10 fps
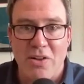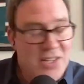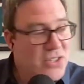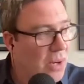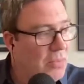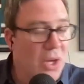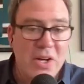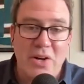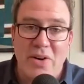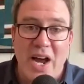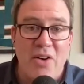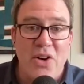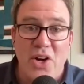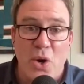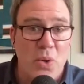So I'm looking around.
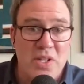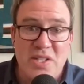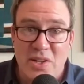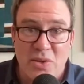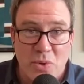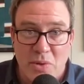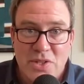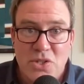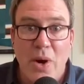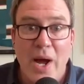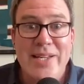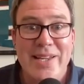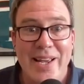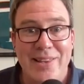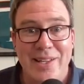No one's in the room. So I
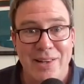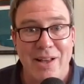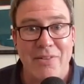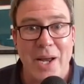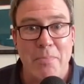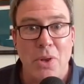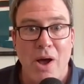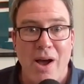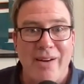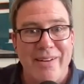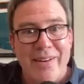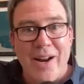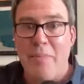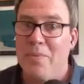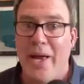take the glove and I blocker, and
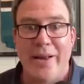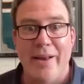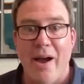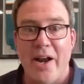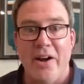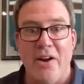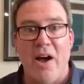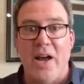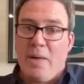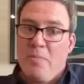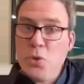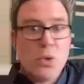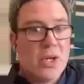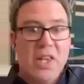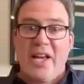I'm like, got it on. I'm
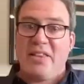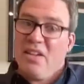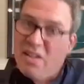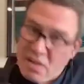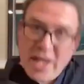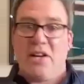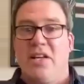doing like the, like,